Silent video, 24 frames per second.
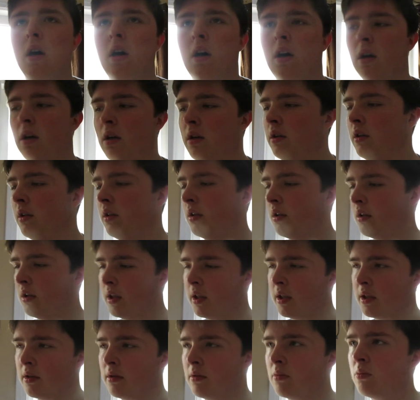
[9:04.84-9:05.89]
are
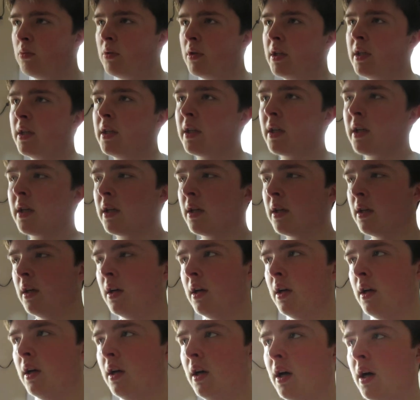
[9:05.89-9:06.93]
this week
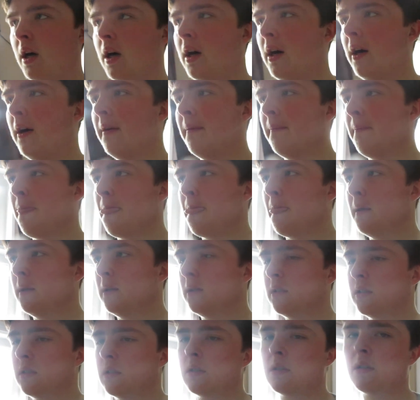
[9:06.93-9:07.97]
um,
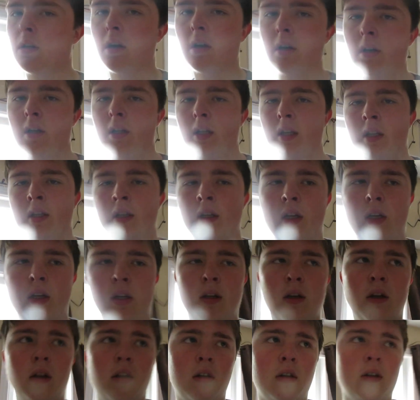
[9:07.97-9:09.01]

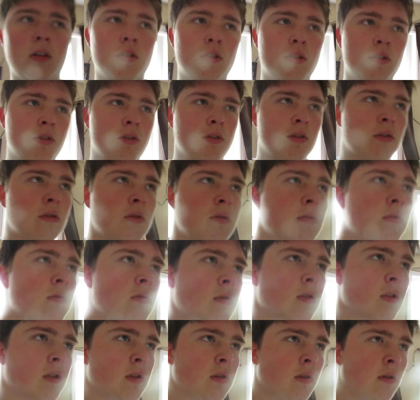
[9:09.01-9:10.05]
starting
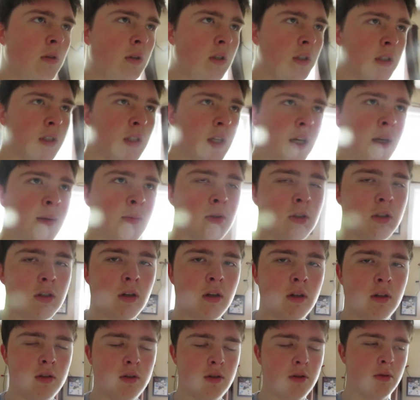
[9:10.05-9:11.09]
June. So exams
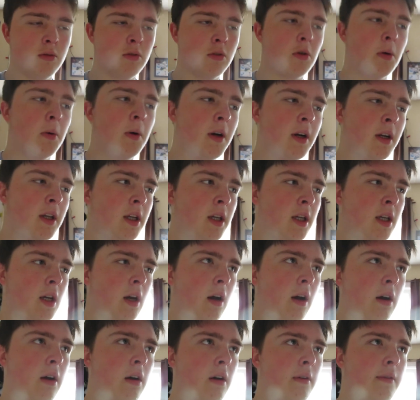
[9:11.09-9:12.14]
start June
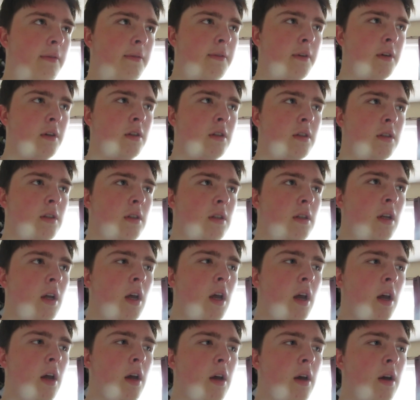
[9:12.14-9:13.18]
21st,
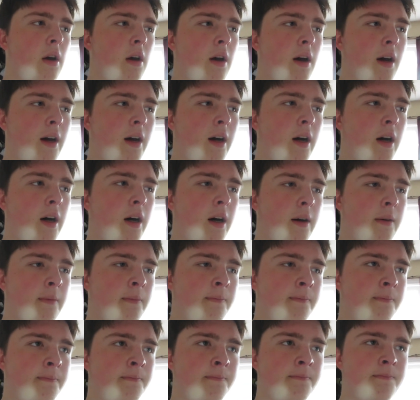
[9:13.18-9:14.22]

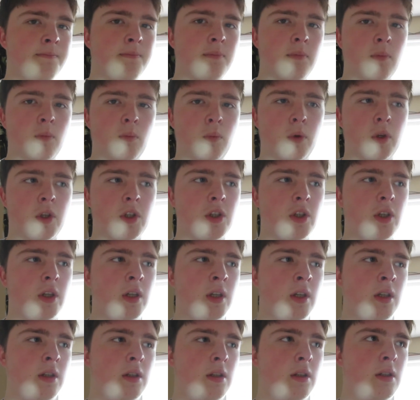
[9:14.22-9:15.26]
um, which
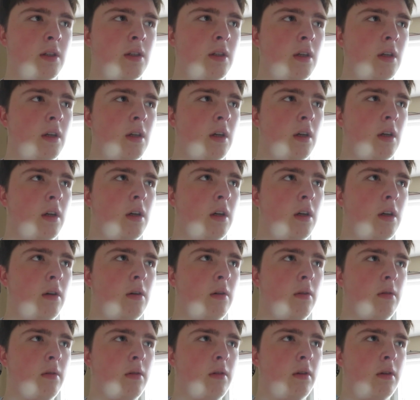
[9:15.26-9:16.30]
is,
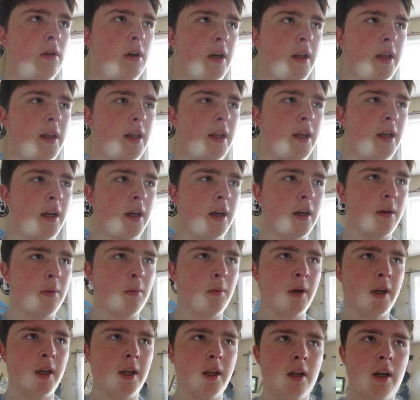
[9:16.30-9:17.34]
I think,
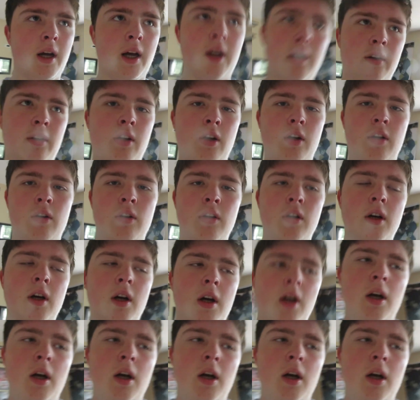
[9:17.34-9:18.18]
wait, I don't know